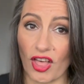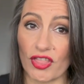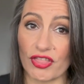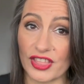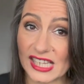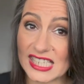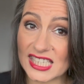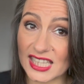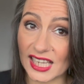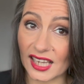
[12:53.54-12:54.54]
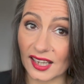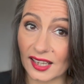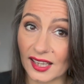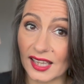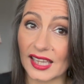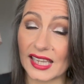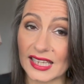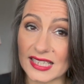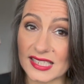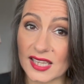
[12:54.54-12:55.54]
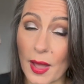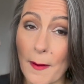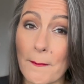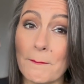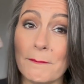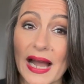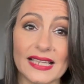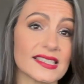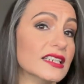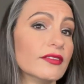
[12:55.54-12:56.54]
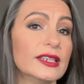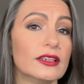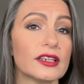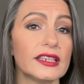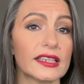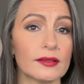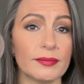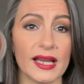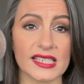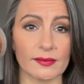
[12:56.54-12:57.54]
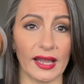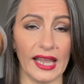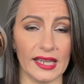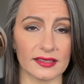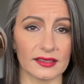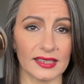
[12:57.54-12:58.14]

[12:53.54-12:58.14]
This thing is massive. I mean, look at it compared to my head.